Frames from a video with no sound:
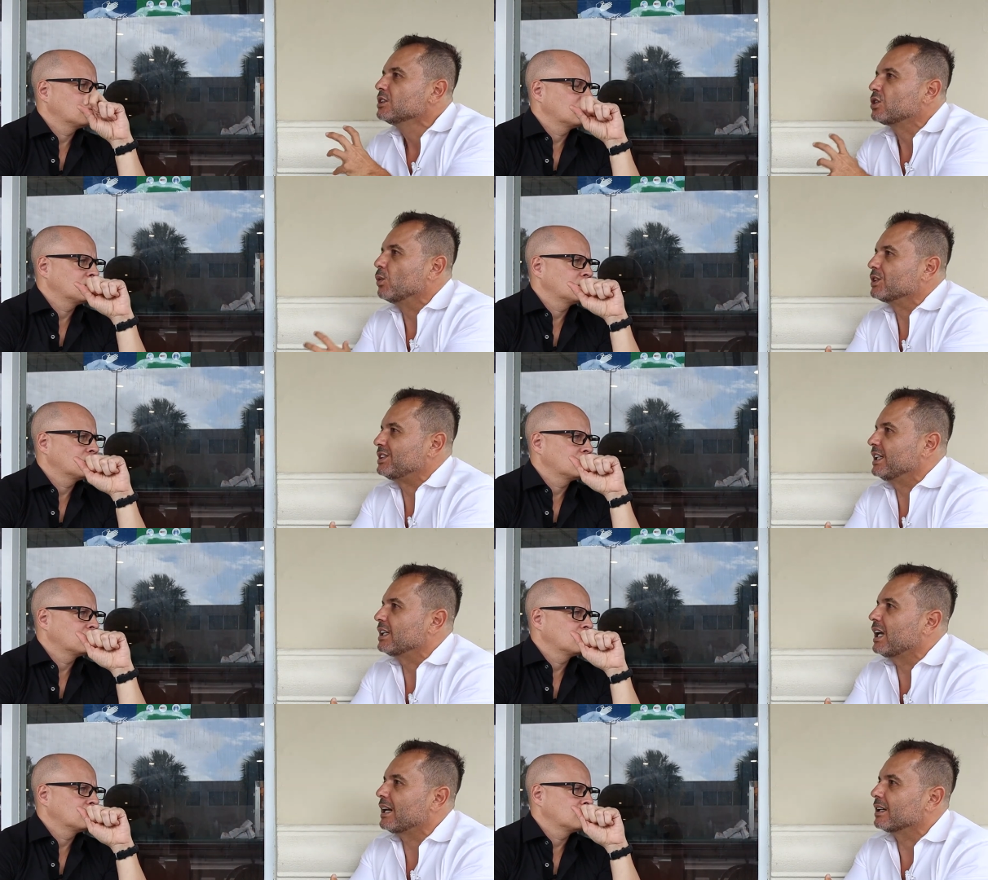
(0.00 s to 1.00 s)
Speaker 1: So we're seeing
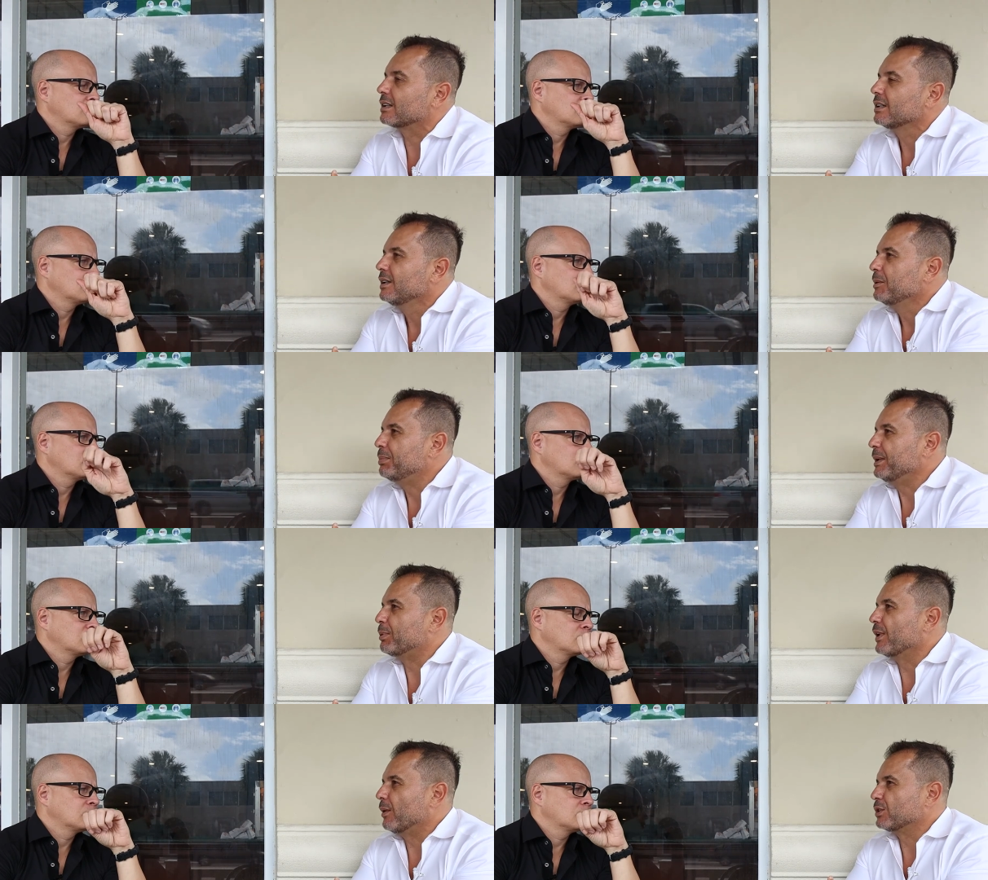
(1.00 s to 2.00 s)
a lot of
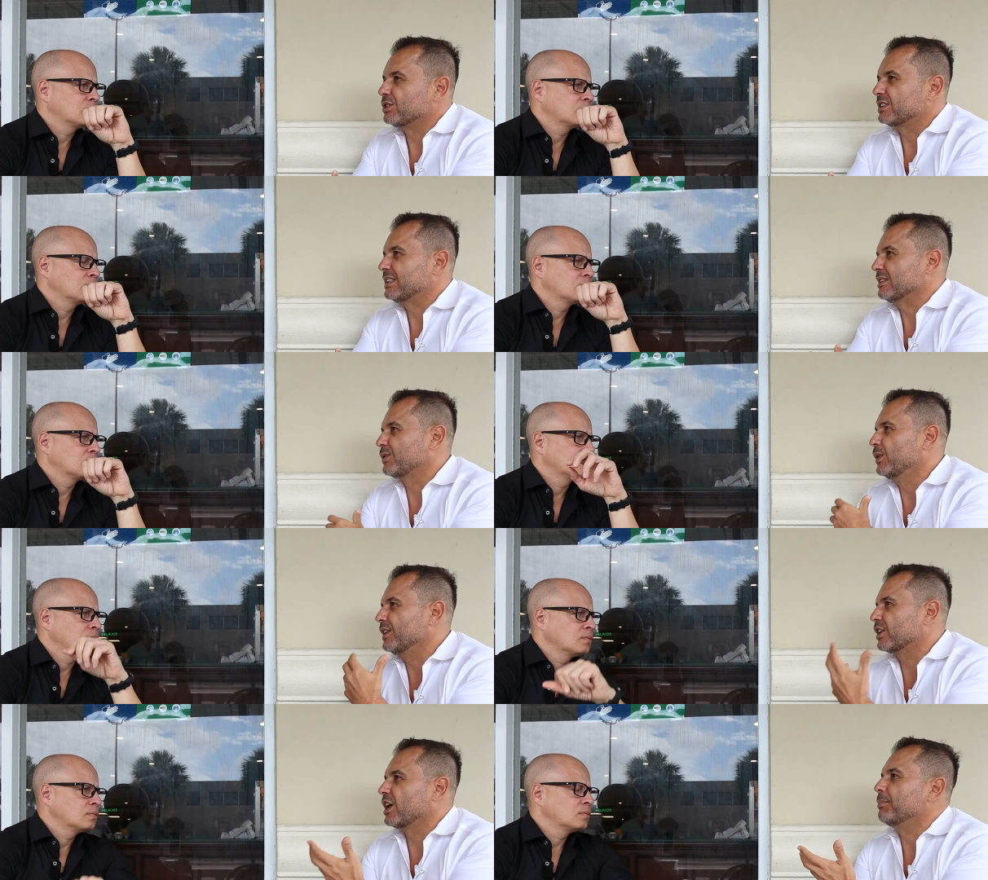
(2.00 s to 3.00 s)
people that were successful
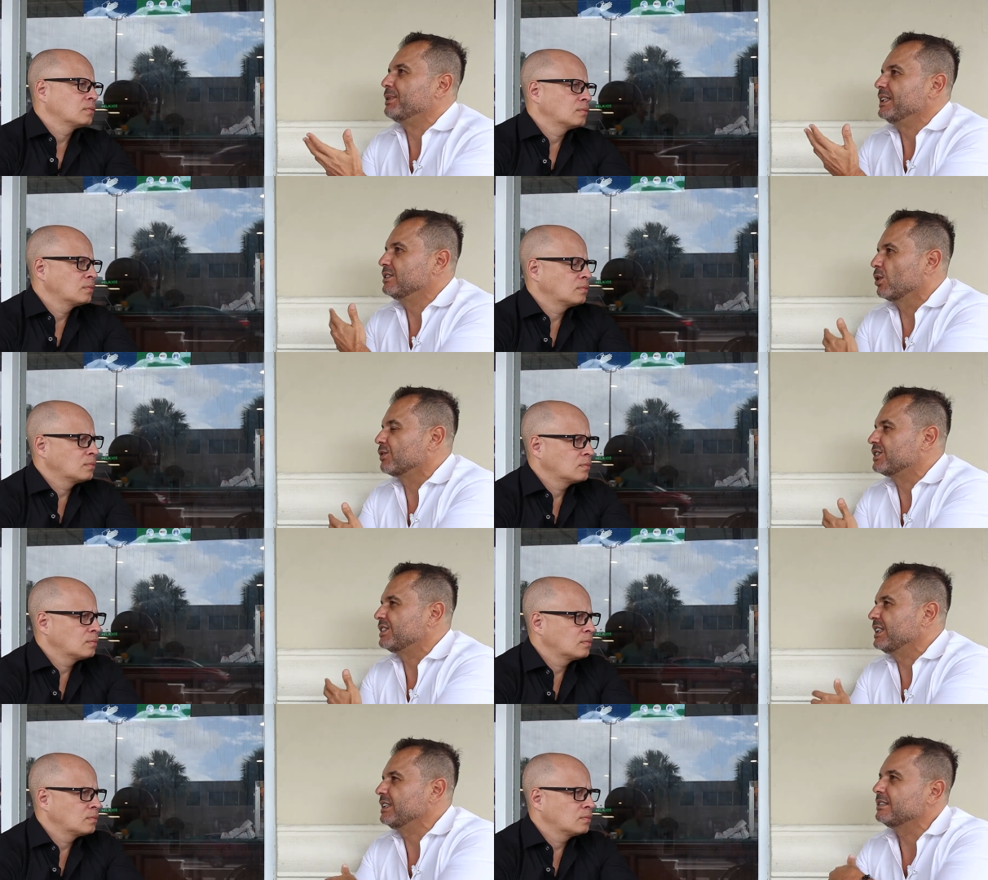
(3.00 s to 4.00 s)
in their companies
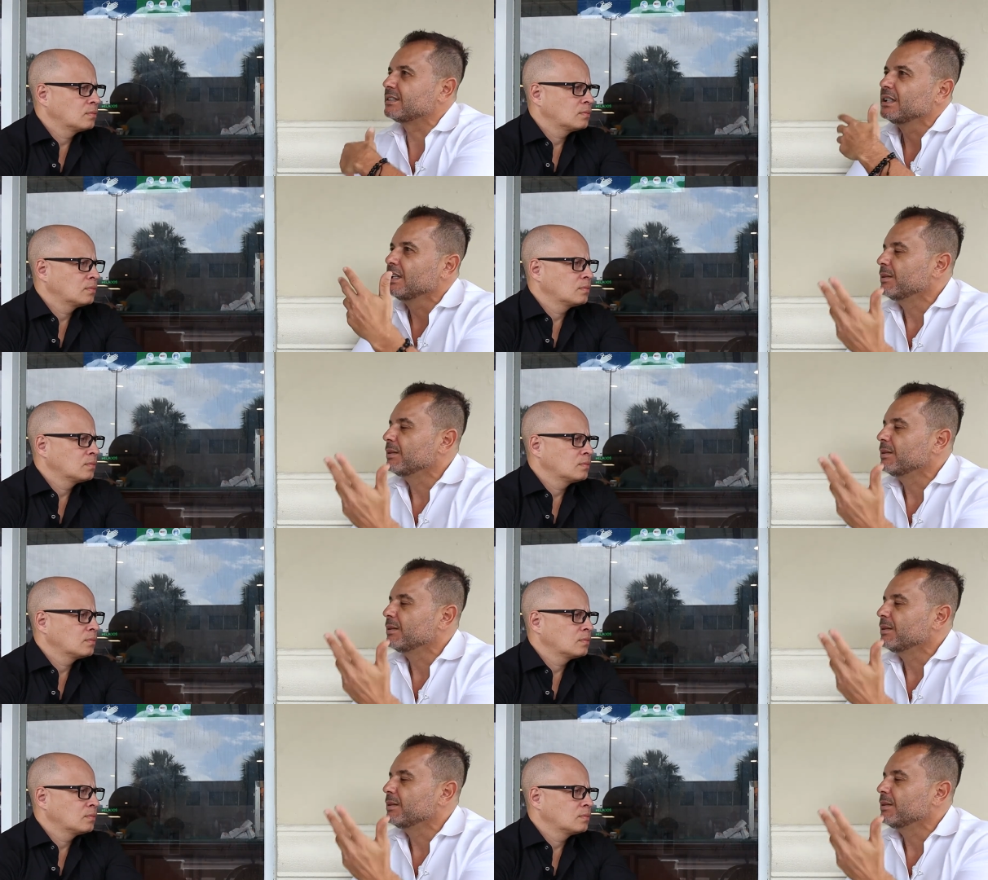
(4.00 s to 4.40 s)
overseas